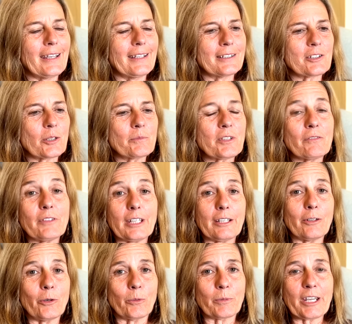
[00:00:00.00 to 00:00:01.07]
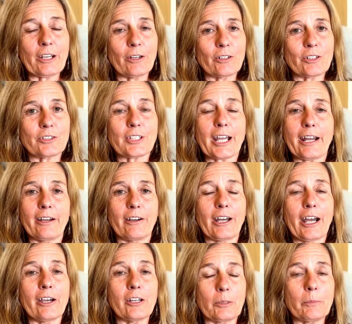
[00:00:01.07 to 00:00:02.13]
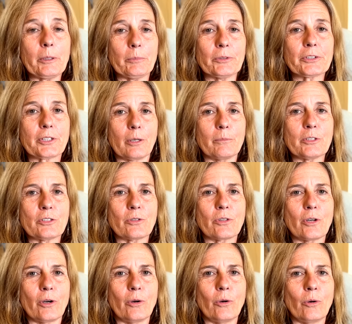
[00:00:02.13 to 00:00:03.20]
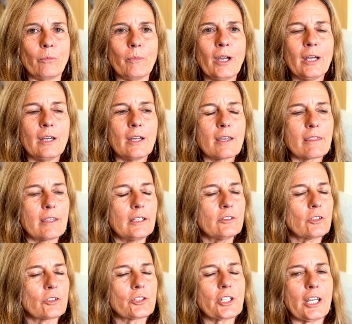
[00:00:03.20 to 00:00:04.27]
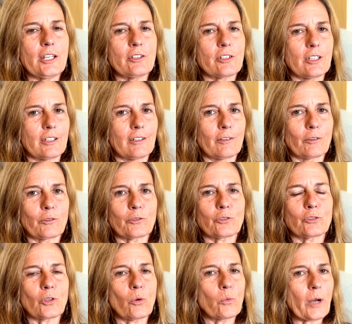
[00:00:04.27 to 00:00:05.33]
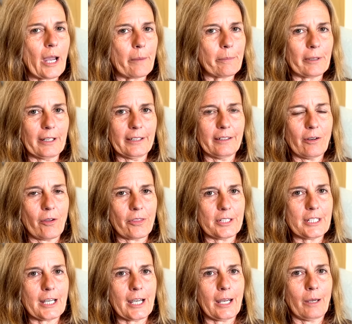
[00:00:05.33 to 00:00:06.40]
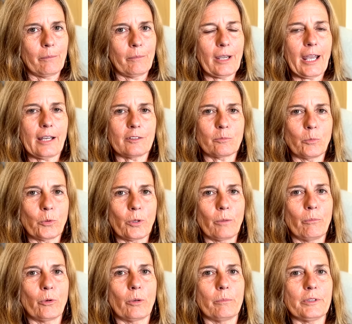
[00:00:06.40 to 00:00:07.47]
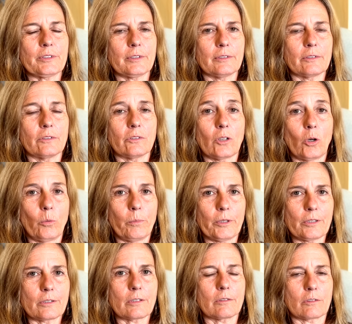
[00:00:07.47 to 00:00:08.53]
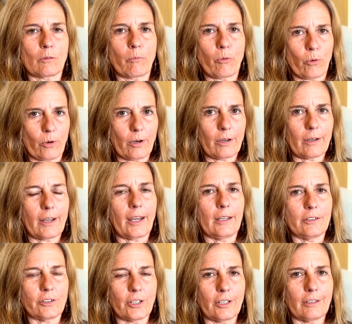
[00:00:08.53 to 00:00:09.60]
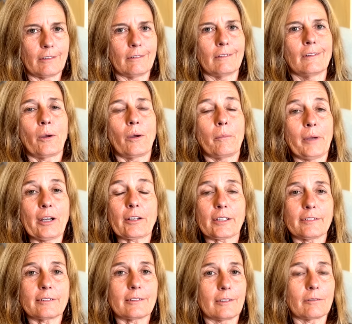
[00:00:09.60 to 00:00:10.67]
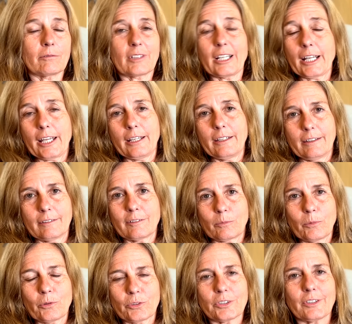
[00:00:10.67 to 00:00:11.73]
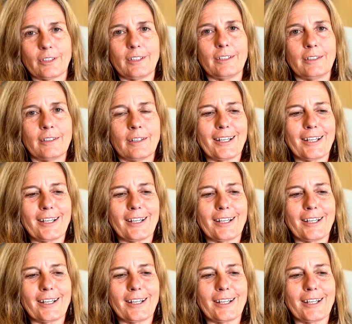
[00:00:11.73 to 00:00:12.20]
In terms of in-home care, just hiring people to come into the home, things are changing so rapidly all the time as more and more businesses open to support aging Americans and Canadians mostly.